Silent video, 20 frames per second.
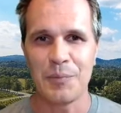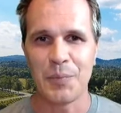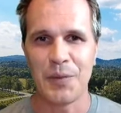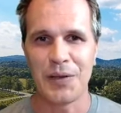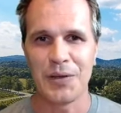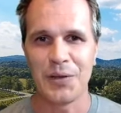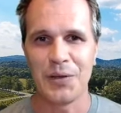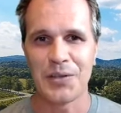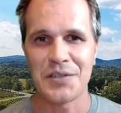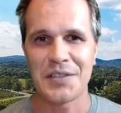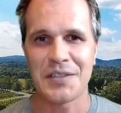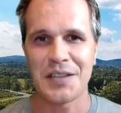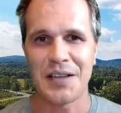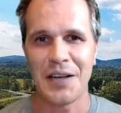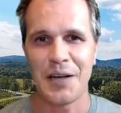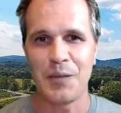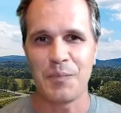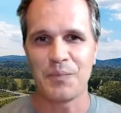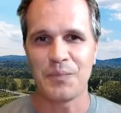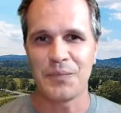Because
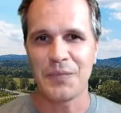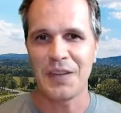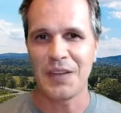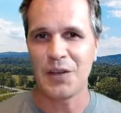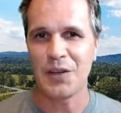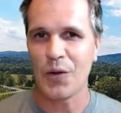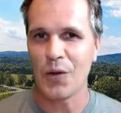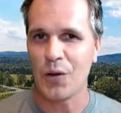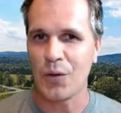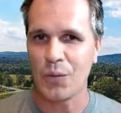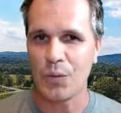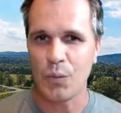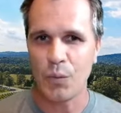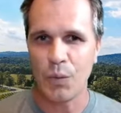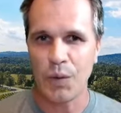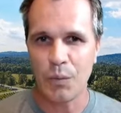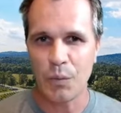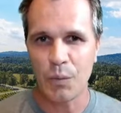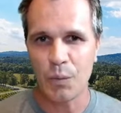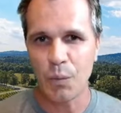you know,
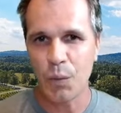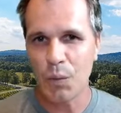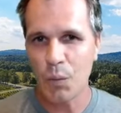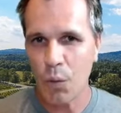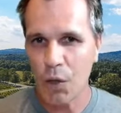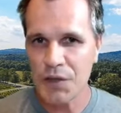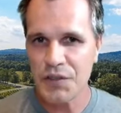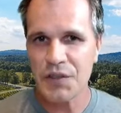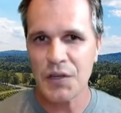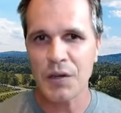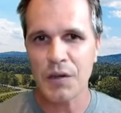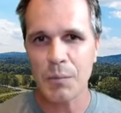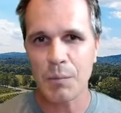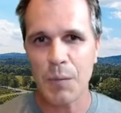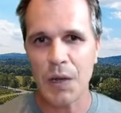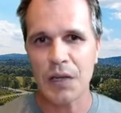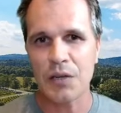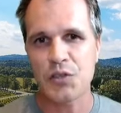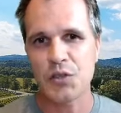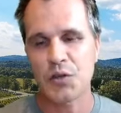we wanted to
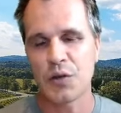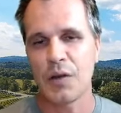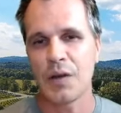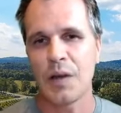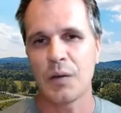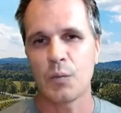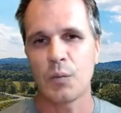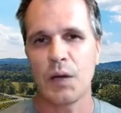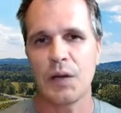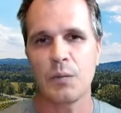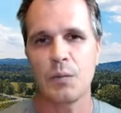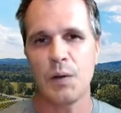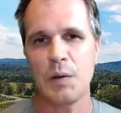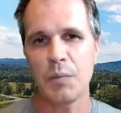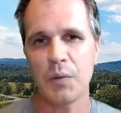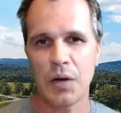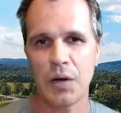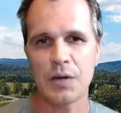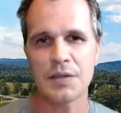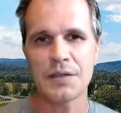make sure that when we
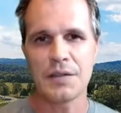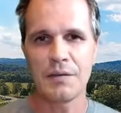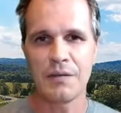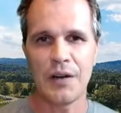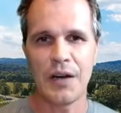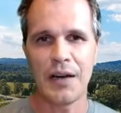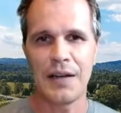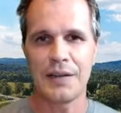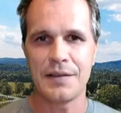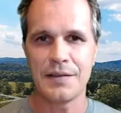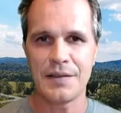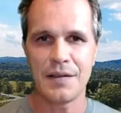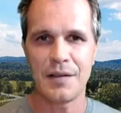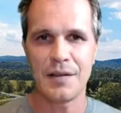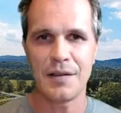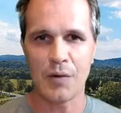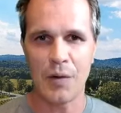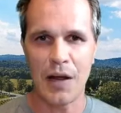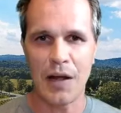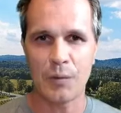planted vines in the
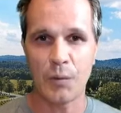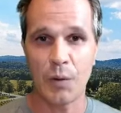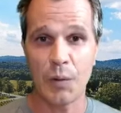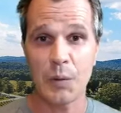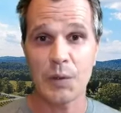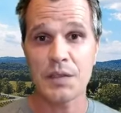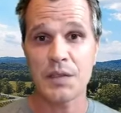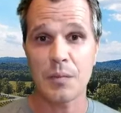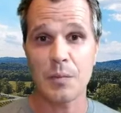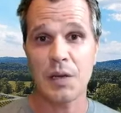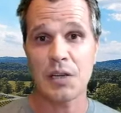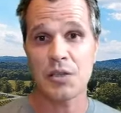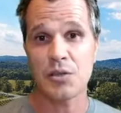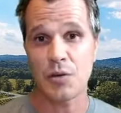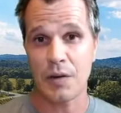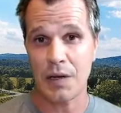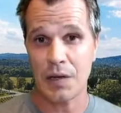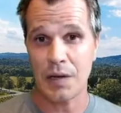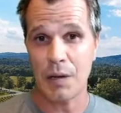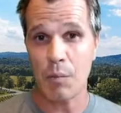ground, we wanted to make sure
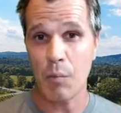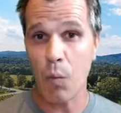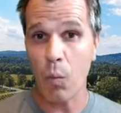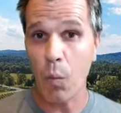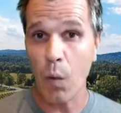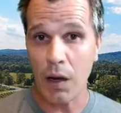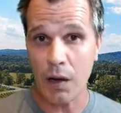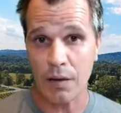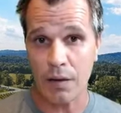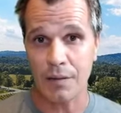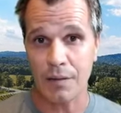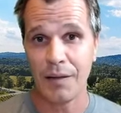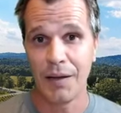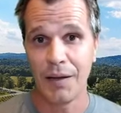that, number one,